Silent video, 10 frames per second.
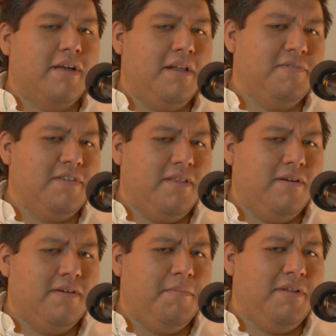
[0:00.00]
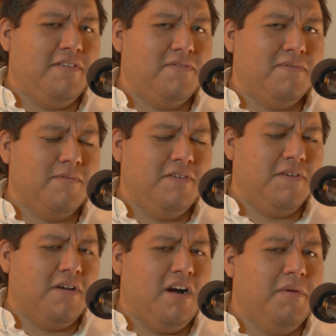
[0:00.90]
Adam Sandler. I mean, his
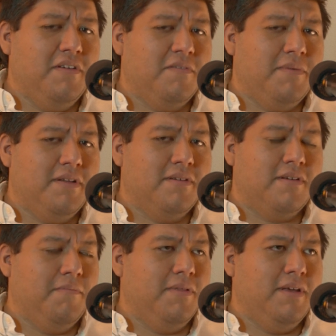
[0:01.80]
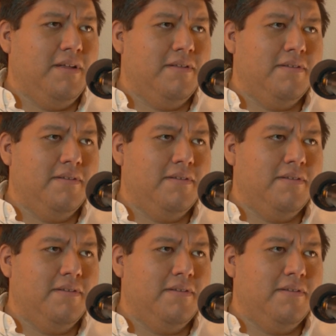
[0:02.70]
recent comedies have been complete